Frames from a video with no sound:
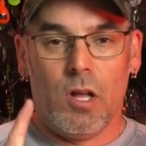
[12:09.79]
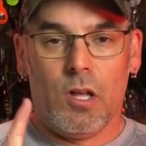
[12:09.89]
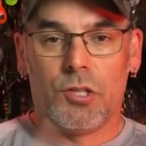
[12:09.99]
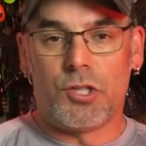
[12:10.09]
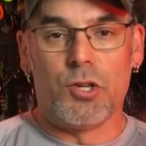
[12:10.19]

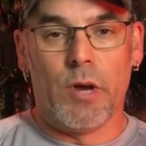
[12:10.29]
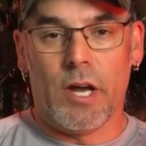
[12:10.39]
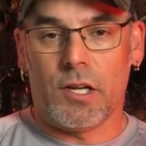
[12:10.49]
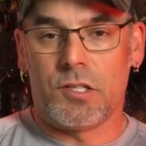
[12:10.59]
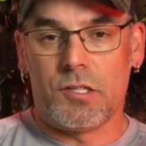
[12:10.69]

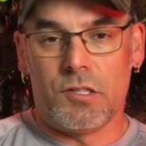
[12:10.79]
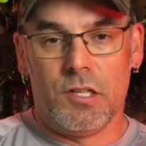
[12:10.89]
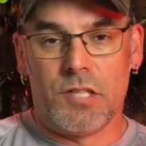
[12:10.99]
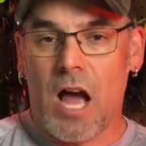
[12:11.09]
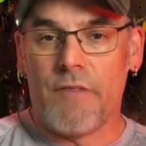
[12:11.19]
Suex,
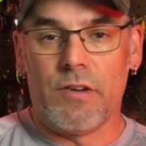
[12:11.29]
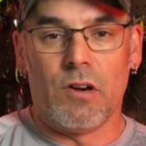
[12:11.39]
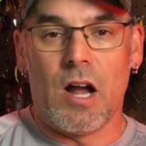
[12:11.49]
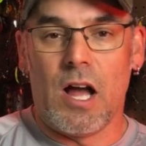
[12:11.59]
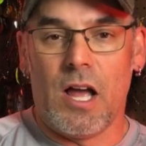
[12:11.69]
dive and
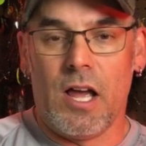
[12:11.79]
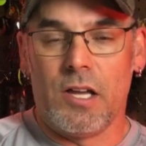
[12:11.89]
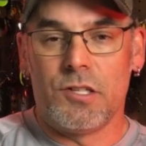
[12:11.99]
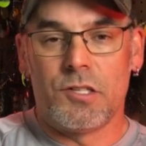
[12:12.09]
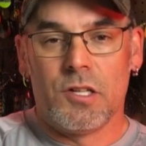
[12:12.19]

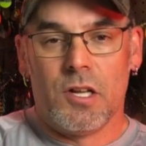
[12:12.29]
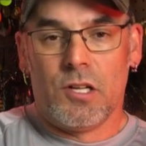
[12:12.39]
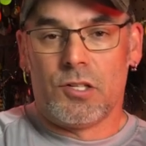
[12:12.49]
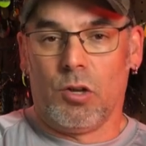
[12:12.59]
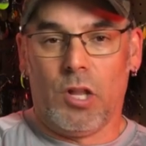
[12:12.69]
rise,
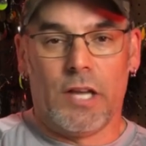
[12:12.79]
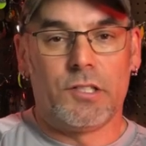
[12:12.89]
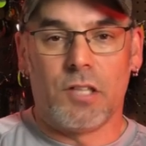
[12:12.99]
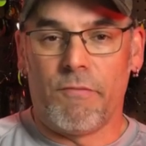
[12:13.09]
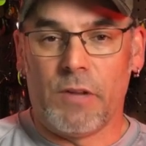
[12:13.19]
so like
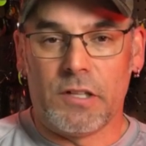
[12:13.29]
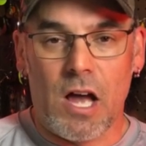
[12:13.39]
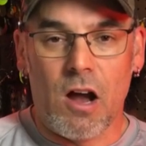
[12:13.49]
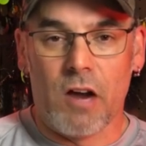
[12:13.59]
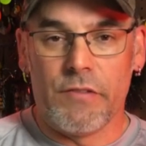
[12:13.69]
stuff like
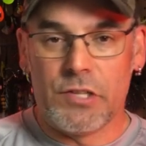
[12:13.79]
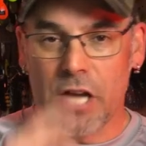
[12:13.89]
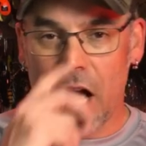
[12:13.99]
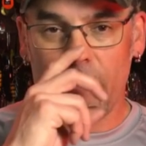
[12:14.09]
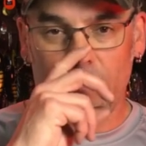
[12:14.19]
that, Harvey
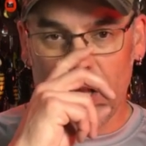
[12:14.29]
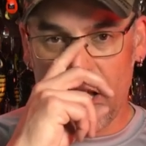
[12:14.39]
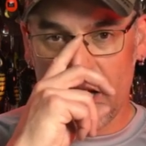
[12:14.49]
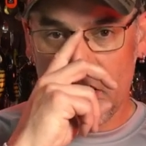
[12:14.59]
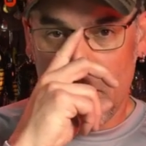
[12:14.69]

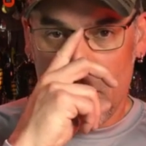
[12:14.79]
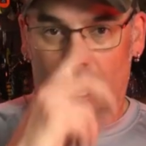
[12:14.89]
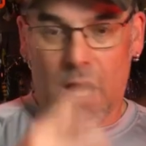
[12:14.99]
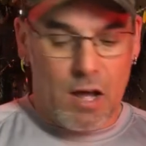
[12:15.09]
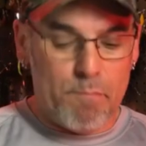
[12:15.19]
Javelin,
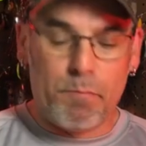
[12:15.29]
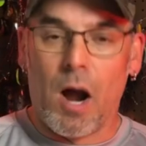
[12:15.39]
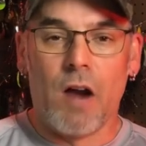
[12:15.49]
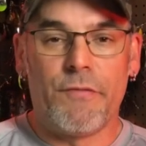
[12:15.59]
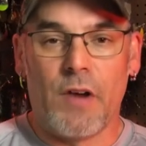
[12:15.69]

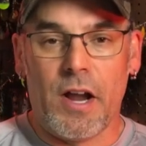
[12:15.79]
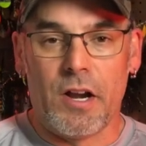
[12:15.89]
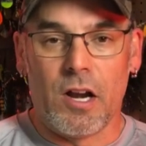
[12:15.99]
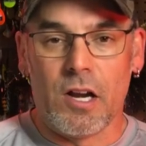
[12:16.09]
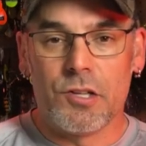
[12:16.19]
bar
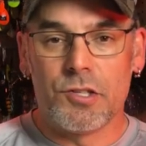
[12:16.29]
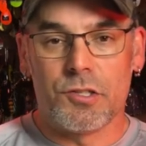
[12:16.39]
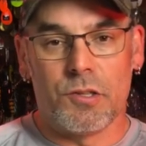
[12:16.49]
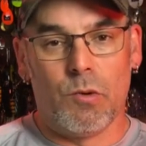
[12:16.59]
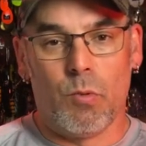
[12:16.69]
fighters,
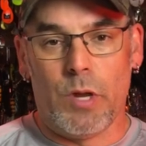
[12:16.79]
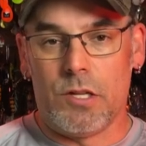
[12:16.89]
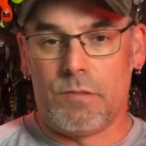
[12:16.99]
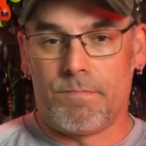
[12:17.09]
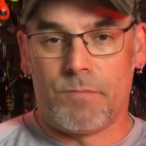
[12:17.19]

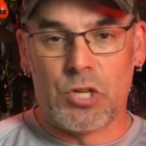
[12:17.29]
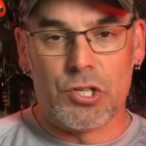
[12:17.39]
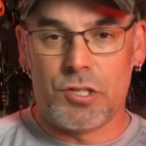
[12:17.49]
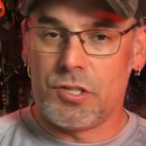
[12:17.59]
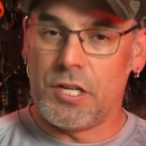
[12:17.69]
we
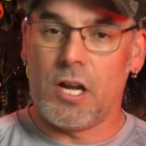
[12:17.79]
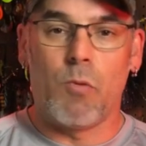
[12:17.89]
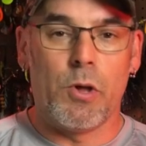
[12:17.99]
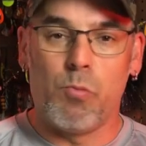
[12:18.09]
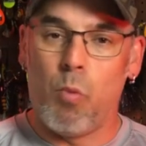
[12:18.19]
just stick
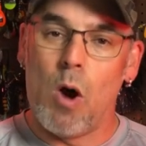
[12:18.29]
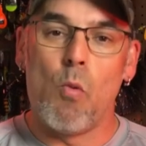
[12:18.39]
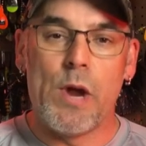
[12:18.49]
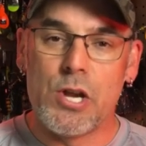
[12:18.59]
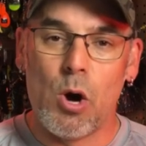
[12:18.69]
with what
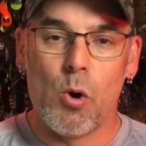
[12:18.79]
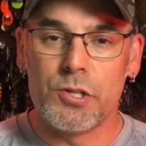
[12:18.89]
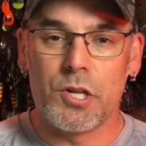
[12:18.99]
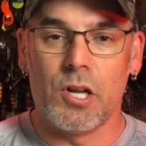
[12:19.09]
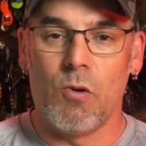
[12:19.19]
we know
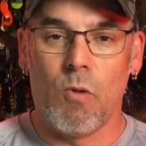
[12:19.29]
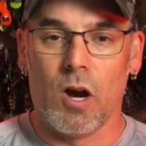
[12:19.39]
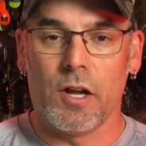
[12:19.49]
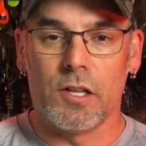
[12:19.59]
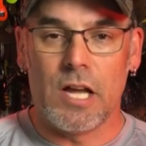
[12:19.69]
is going to
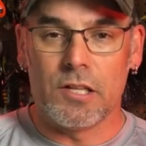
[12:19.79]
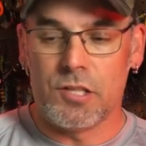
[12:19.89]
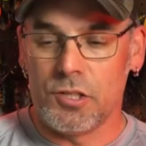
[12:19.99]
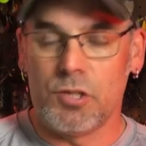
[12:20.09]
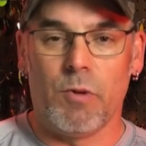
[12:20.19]
work in that
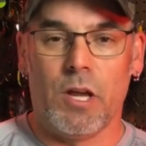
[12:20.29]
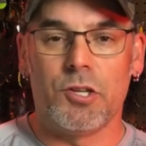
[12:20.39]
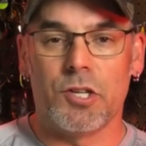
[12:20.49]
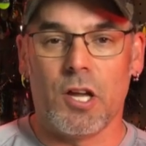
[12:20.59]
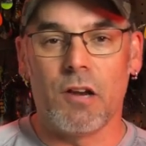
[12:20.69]

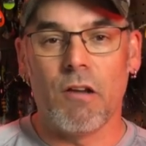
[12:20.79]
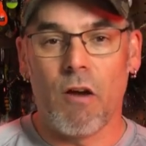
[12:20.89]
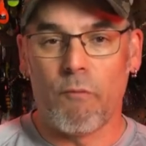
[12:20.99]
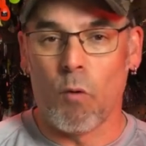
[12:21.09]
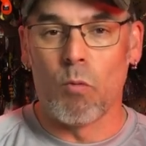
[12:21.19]
situation.
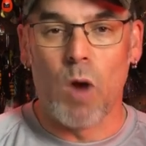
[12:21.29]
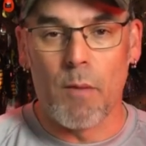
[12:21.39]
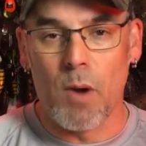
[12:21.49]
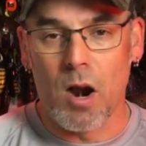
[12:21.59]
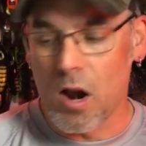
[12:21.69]
For
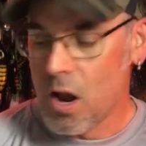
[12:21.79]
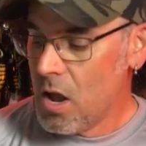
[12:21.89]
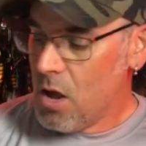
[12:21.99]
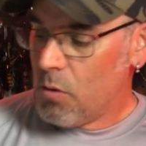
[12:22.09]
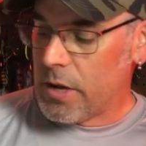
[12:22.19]
rubber,
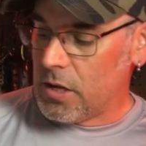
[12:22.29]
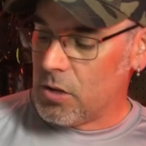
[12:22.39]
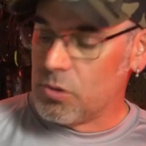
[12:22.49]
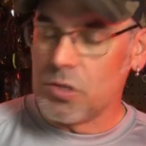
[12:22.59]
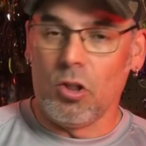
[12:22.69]
we
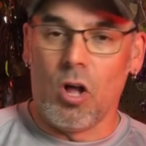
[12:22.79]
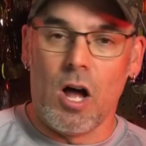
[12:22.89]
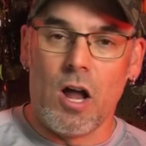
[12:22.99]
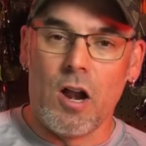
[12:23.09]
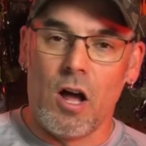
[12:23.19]
use a
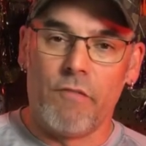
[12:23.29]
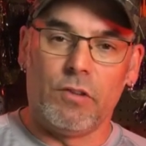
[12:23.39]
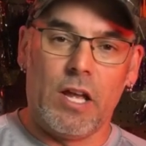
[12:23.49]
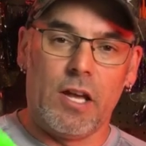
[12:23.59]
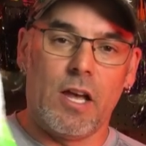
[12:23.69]
lot of
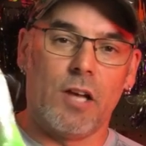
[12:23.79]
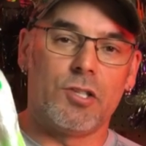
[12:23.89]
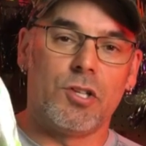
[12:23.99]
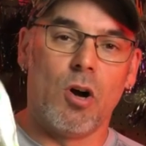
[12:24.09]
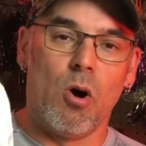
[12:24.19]
Lake-X
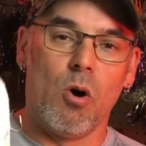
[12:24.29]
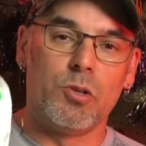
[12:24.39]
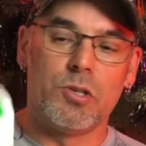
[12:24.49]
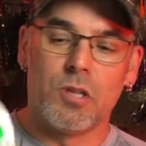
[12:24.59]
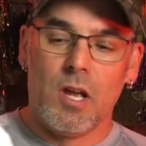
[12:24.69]

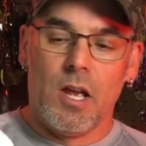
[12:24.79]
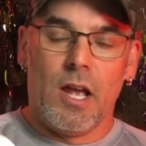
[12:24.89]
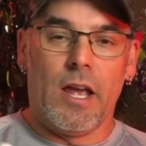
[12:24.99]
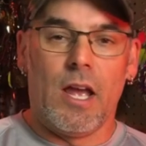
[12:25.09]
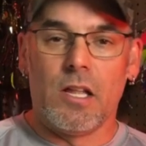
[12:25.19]
toads
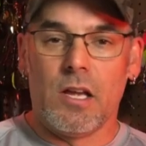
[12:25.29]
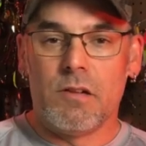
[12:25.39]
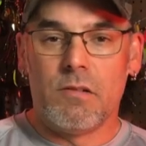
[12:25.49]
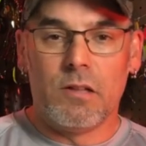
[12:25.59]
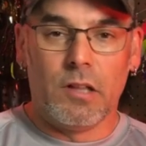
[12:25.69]

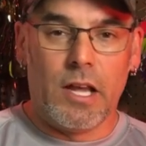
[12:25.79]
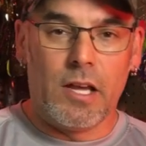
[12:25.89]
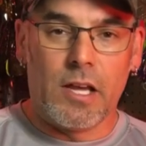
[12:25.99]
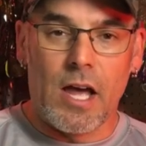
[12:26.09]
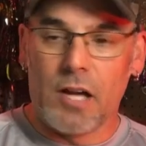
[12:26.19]
and
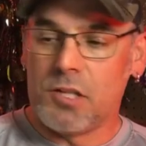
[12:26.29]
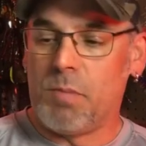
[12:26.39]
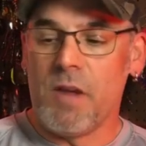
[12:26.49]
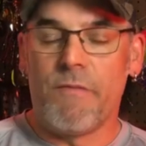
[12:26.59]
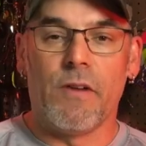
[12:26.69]
Lake-X
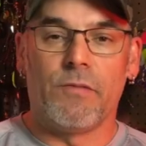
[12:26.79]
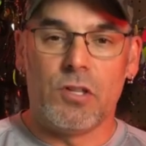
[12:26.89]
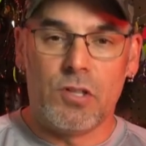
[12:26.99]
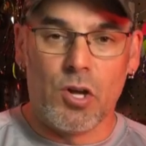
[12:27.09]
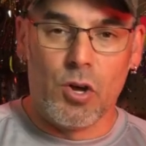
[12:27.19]

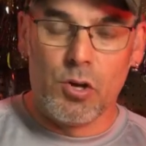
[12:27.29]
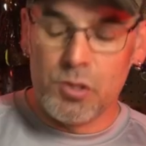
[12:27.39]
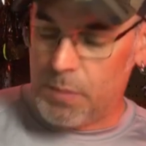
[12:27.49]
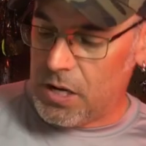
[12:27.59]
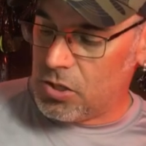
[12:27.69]
B-52s,
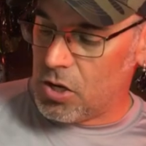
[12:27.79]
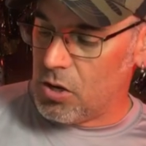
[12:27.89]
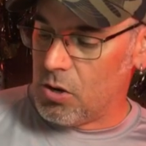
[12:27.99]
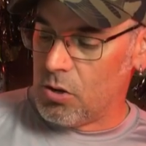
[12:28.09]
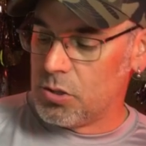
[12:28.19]

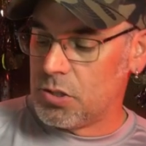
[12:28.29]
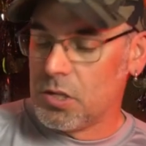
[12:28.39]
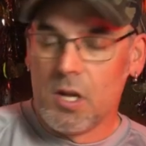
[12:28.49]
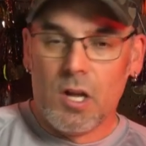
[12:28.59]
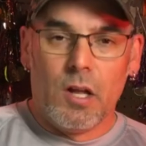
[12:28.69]
B-2s,
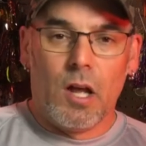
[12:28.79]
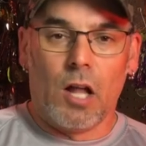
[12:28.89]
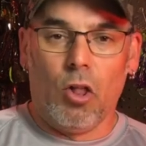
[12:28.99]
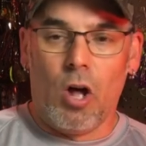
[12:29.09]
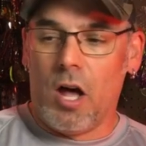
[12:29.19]
a
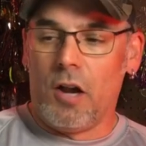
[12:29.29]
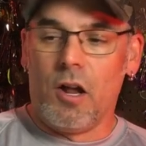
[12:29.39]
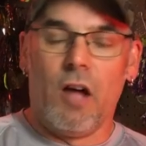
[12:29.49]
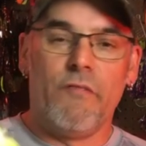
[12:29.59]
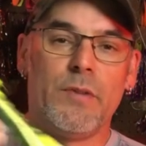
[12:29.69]
lot
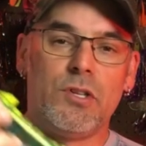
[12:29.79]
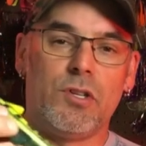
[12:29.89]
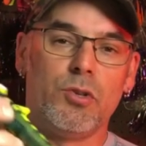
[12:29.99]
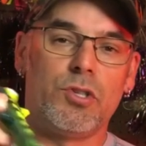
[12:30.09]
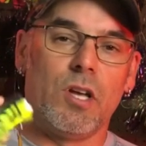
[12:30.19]
of
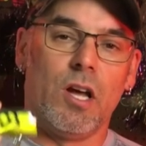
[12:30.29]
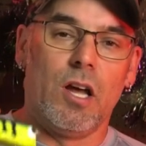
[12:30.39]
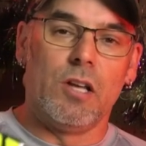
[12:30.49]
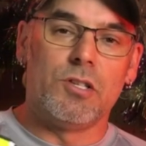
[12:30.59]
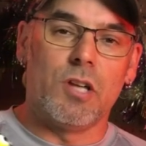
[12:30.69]

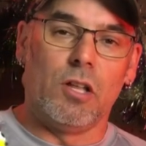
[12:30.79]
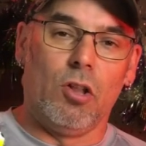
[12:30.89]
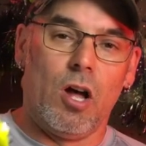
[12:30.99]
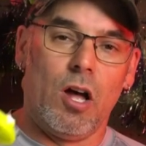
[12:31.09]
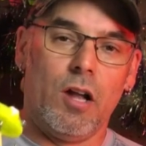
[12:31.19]
Medusas, a
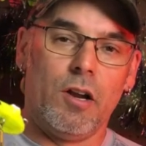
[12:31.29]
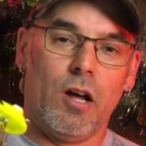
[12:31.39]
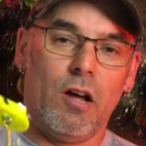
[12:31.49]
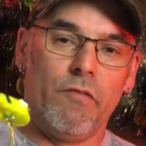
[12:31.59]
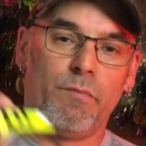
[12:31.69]
lot
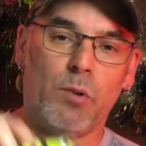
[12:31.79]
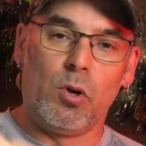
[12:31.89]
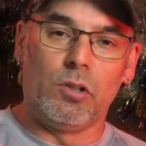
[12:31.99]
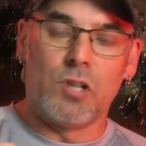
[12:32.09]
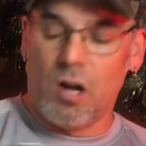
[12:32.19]
of
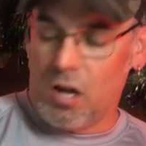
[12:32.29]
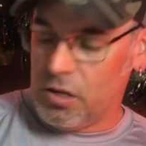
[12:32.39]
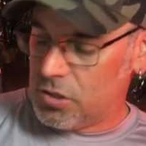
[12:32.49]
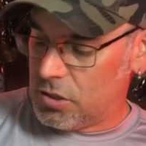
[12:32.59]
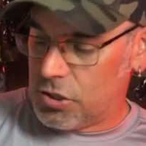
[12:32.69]

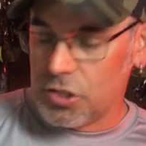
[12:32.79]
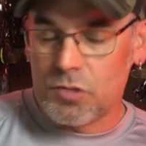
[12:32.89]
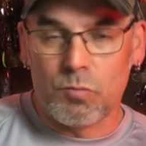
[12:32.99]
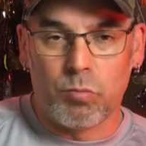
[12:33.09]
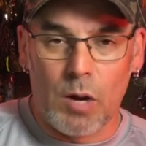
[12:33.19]
Bulldogs,
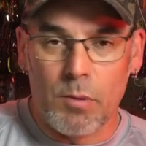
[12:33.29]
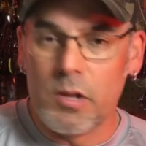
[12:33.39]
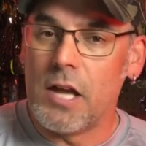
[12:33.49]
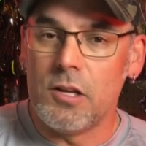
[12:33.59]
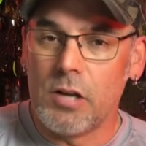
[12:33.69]
just rubber
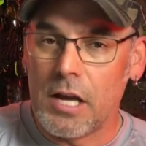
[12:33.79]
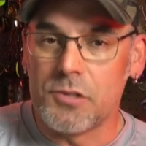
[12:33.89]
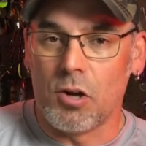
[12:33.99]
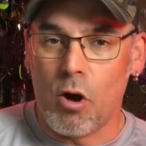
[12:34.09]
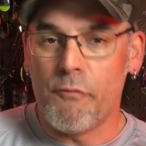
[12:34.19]
that you guys
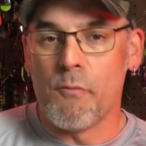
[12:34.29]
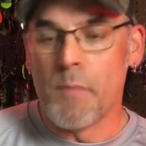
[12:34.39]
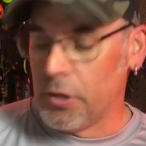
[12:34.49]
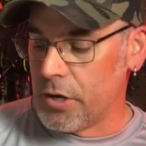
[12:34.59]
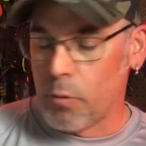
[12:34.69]
are all
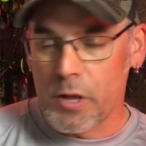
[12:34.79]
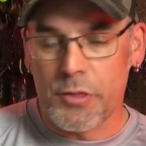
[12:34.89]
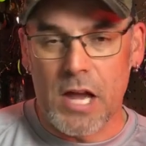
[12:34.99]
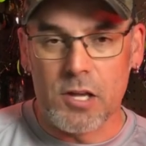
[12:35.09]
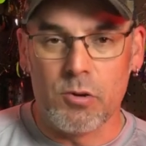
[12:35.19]
familiar with
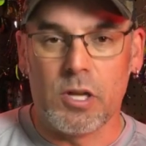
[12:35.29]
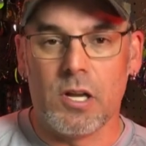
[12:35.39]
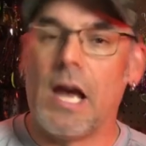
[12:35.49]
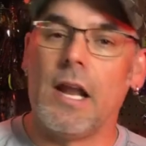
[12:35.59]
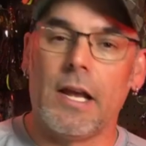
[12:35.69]
that you can
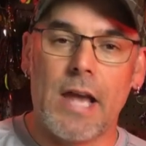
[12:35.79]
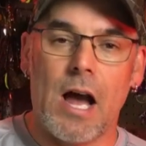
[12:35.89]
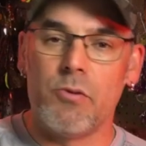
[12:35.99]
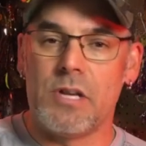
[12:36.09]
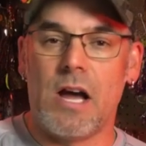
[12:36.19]
kind of
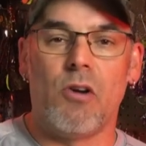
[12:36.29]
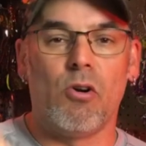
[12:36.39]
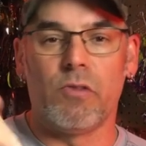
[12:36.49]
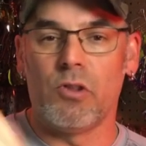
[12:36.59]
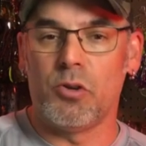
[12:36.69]
count down
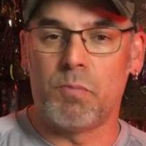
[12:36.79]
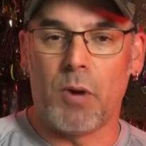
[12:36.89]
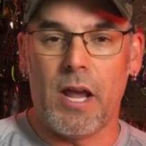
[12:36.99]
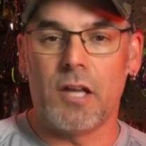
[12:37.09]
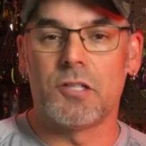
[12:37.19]
over those
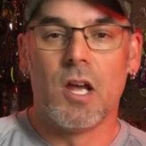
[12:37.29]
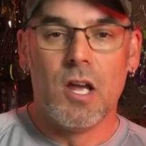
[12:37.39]
breaks.